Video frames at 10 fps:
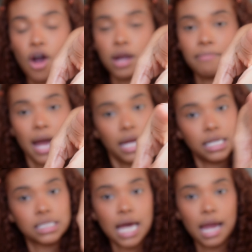on
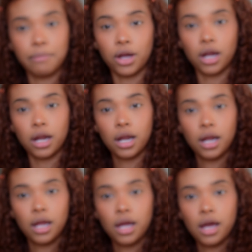my timer,
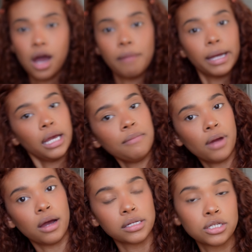on my
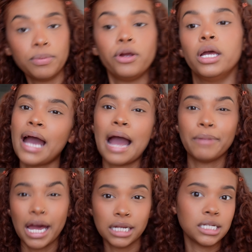camera, so period. I'm
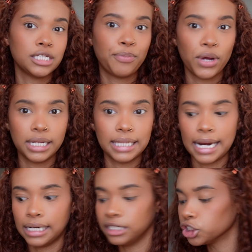kind of disappointed that
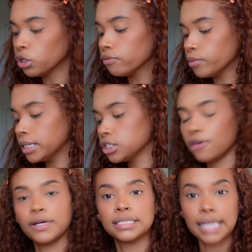I didn't show for
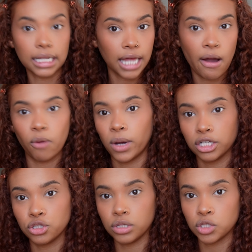myself exactly how I
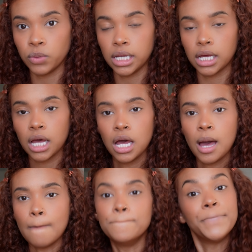wanted to this week,
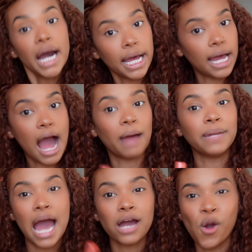but I'm
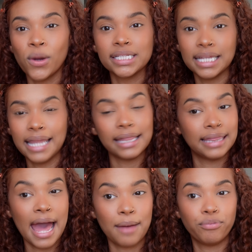not going to let
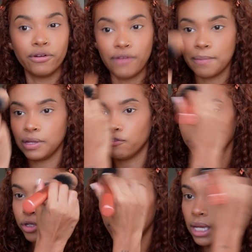that prevent me
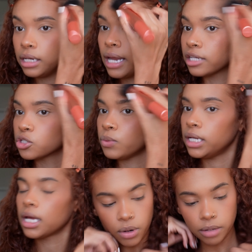from doing it next
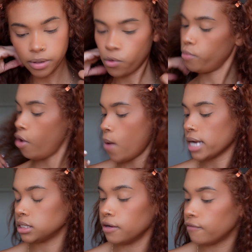week. I wanna be more
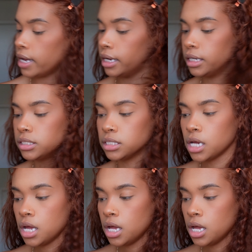proactive and